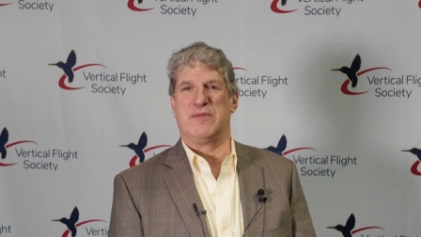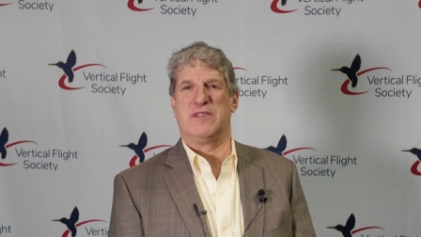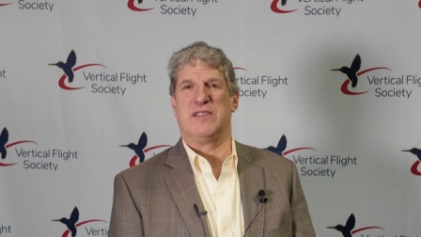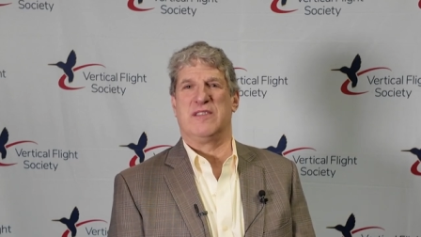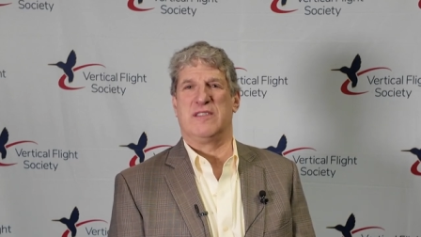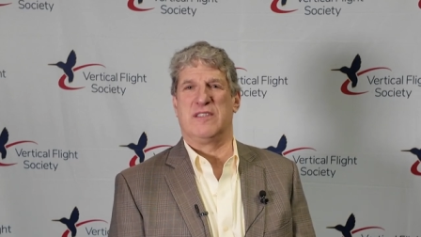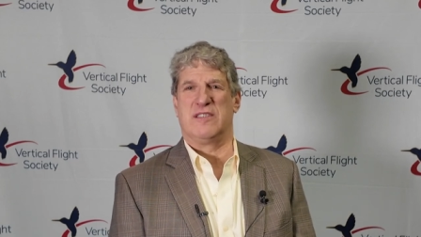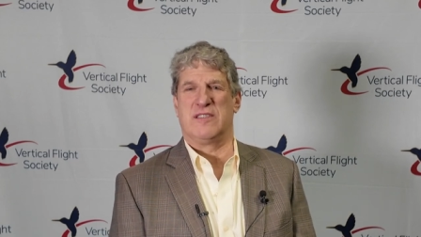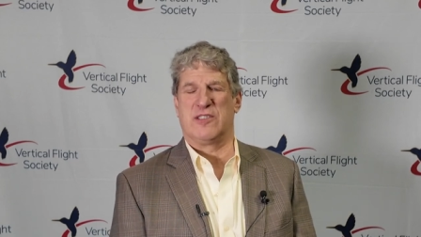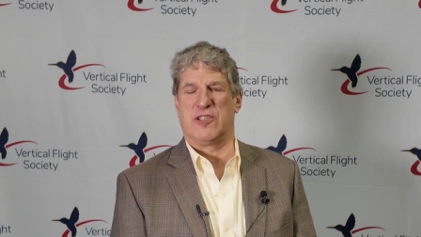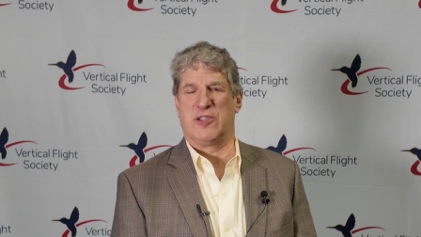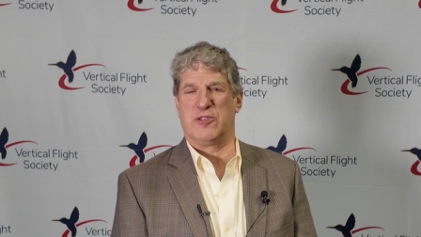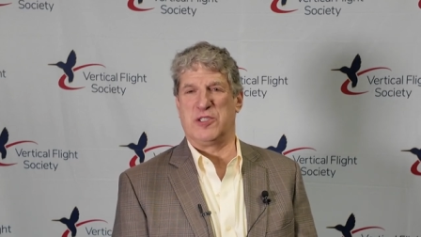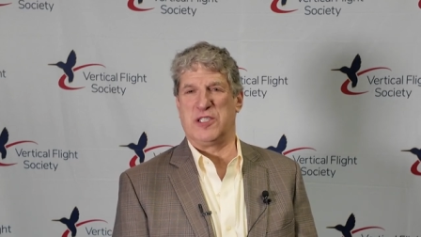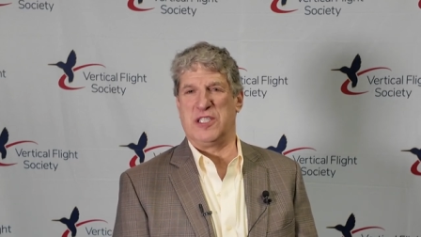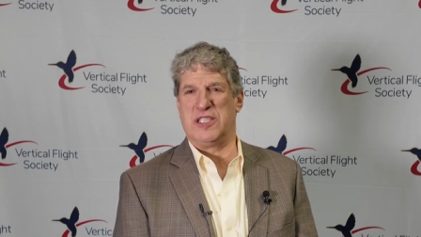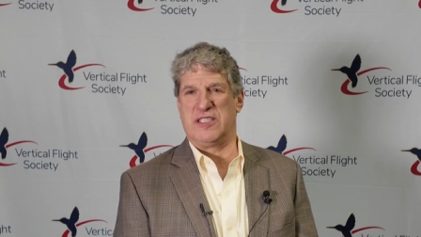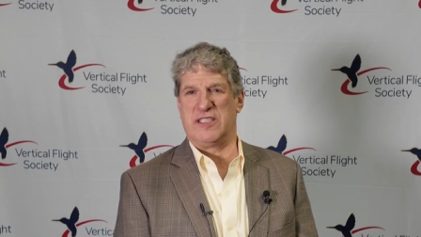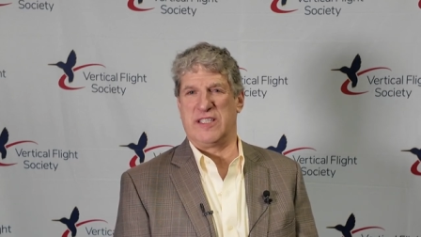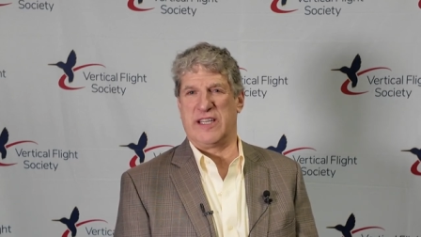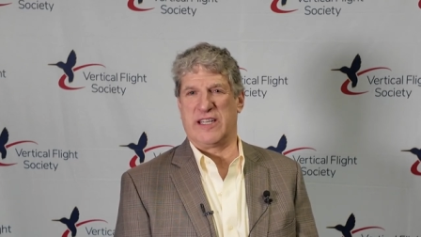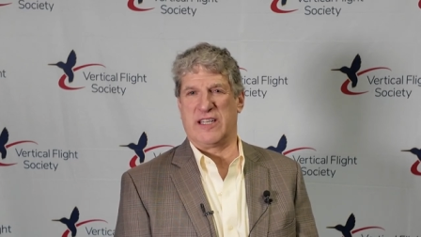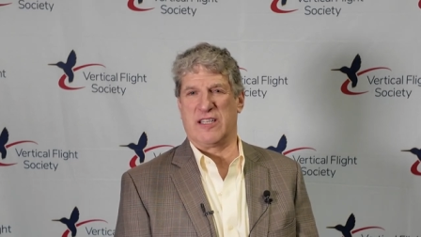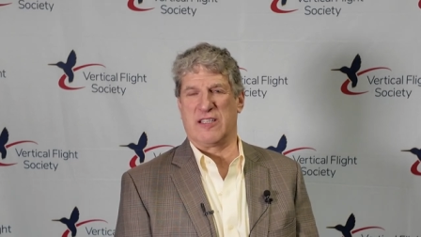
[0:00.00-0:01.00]
an
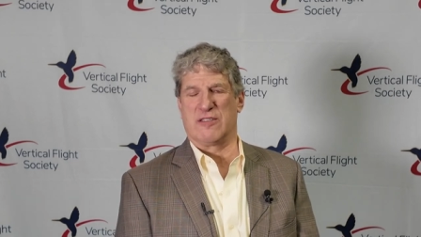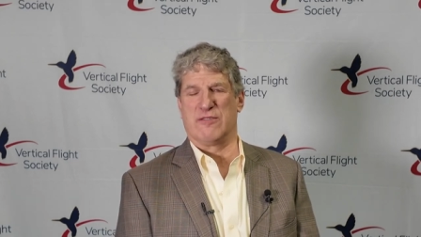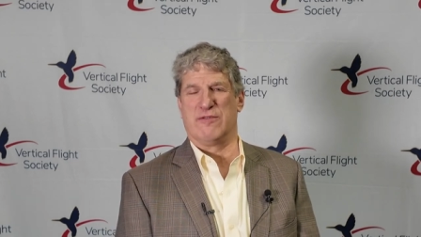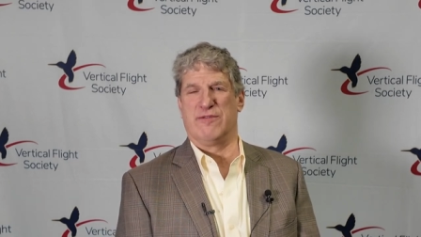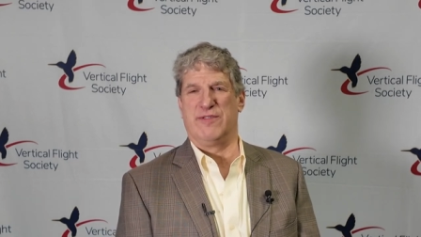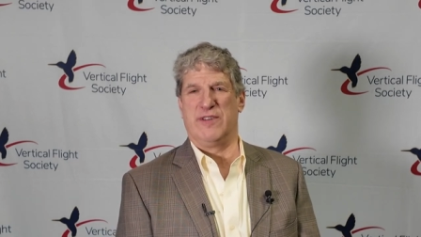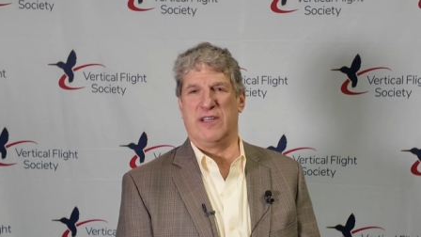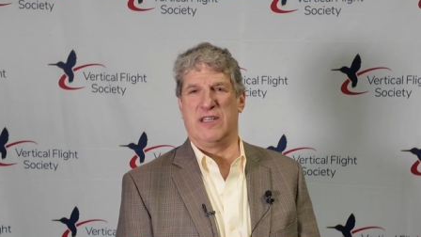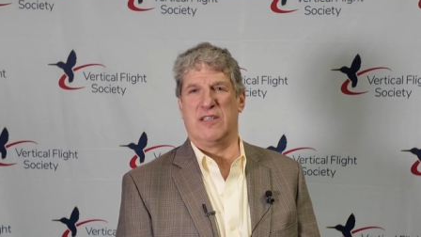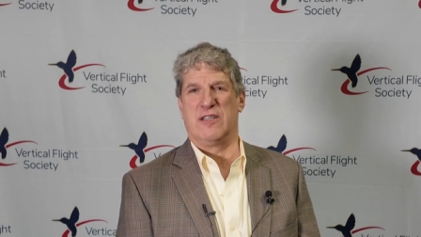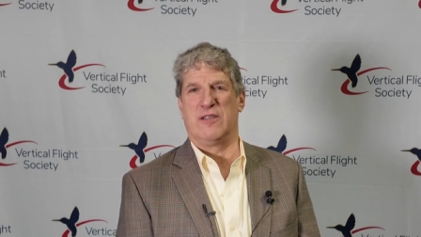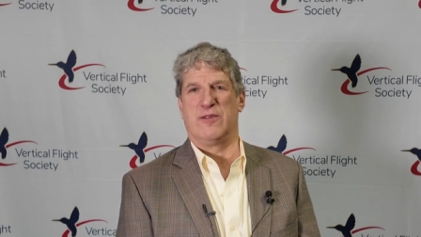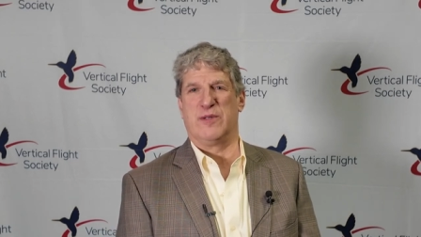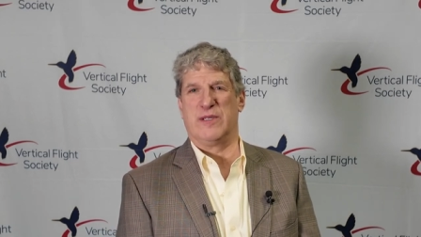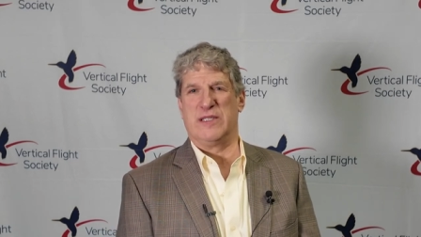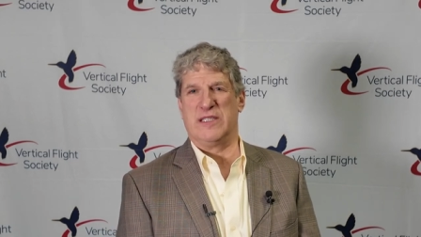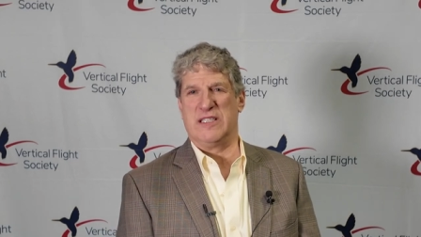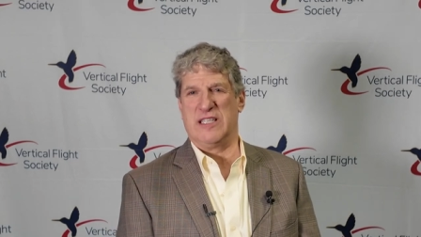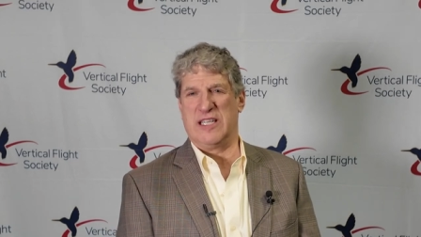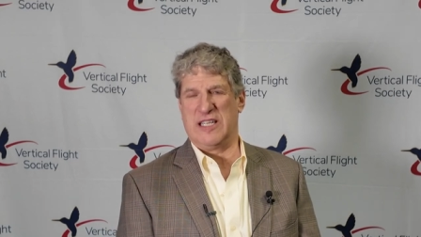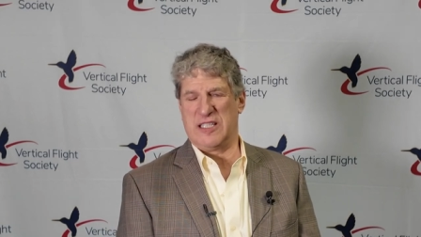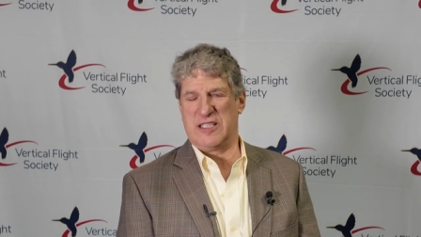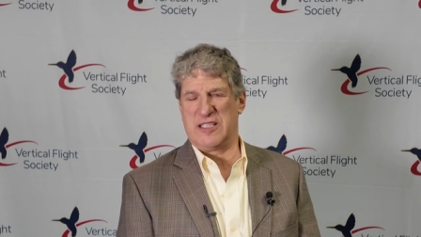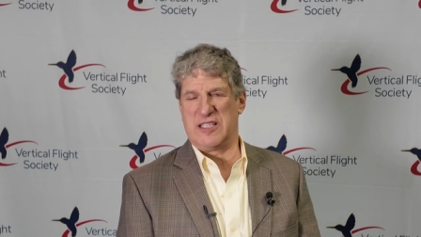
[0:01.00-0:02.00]
associate technical fellow,
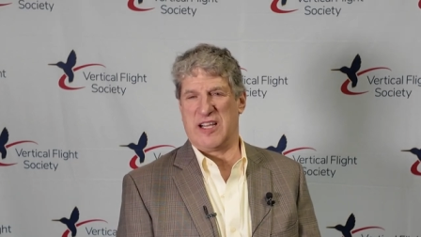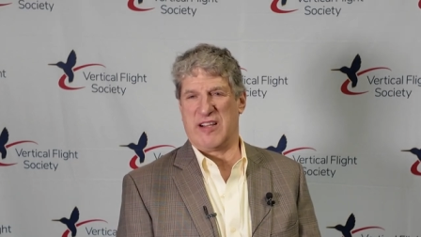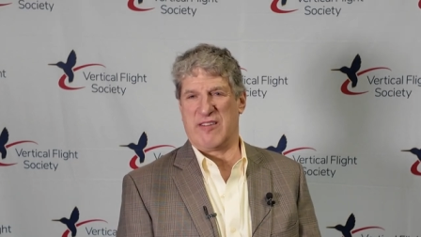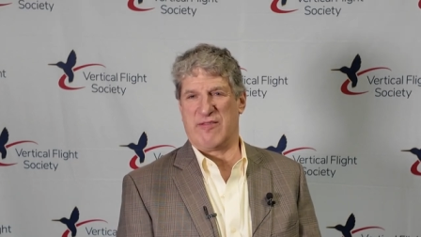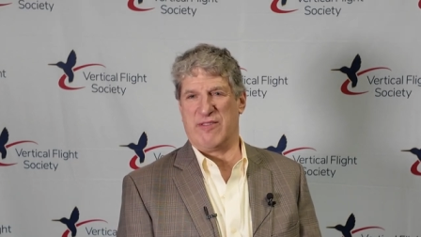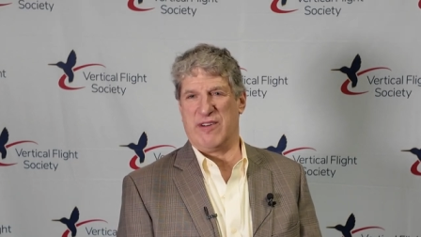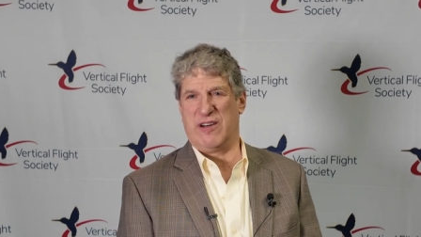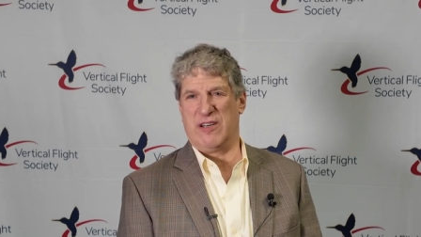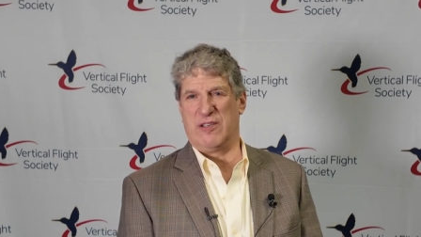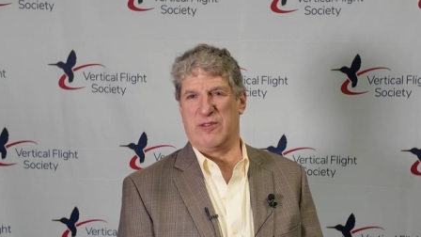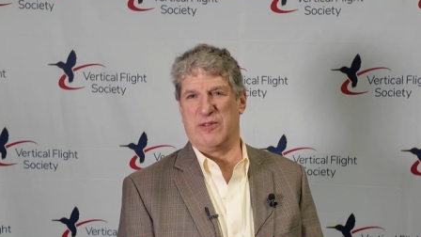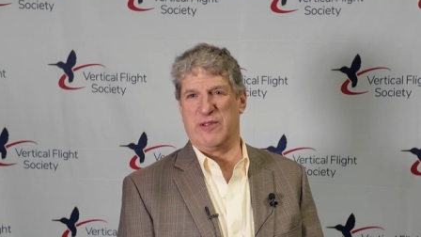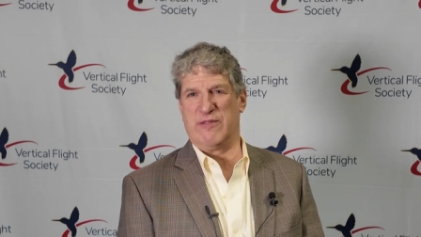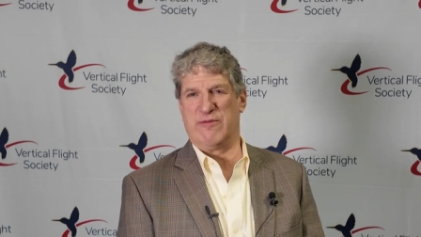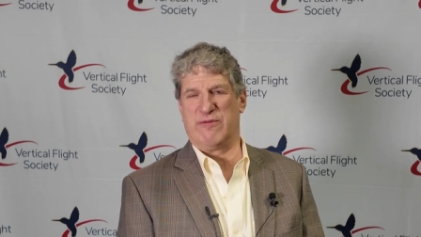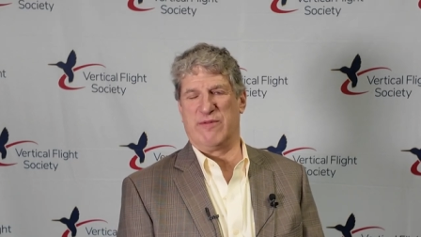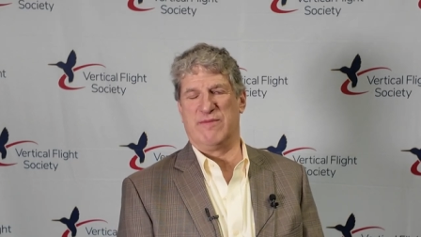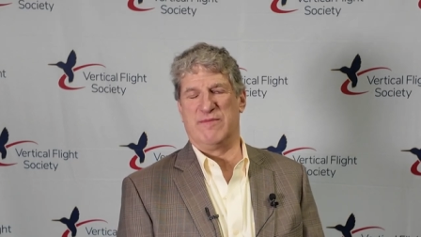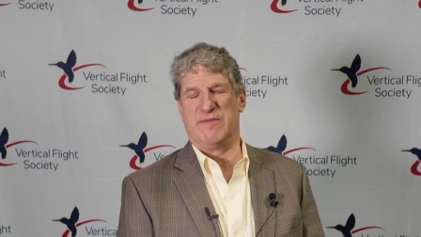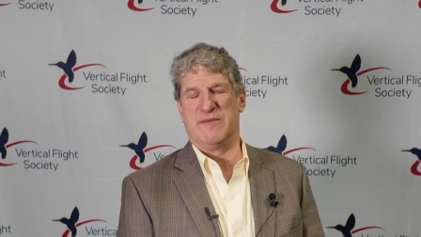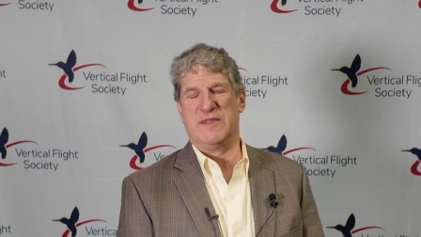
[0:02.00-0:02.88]
and then a tech fellow, and